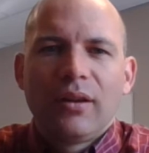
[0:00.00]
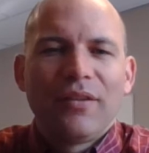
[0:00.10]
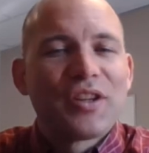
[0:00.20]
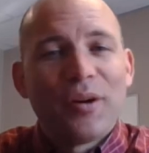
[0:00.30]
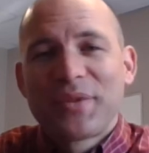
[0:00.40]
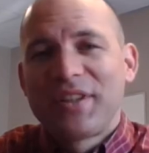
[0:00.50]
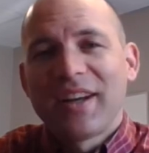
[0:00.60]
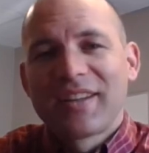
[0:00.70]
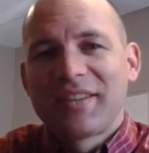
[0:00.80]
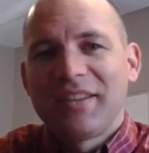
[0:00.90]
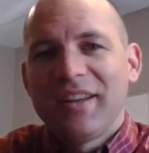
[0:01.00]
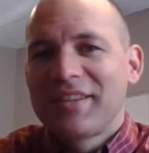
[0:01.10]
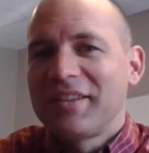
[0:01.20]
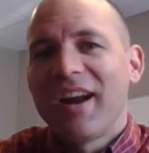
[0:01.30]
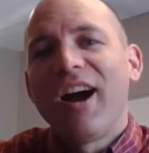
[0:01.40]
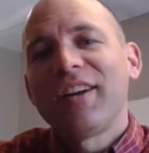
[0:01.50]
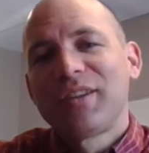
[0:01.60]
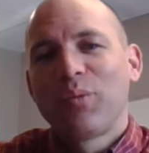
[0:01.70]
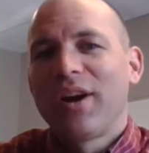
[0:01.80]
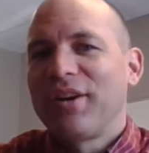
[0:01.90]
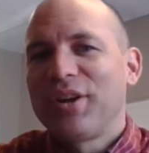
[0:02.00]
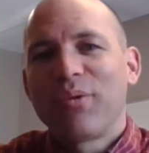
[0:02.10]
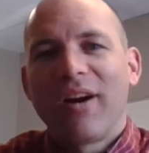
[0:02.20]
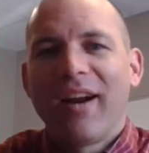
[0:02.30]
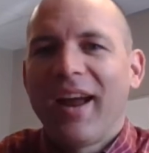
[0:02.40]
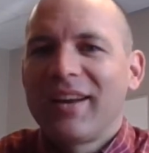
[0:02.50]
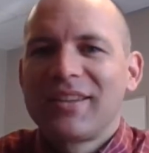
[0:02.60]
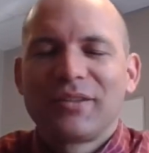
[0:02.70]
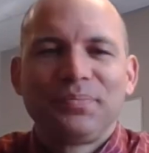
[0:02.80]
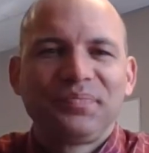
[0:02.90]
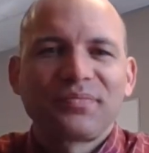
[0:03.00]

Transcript: If Psalm 6 is not where you are at,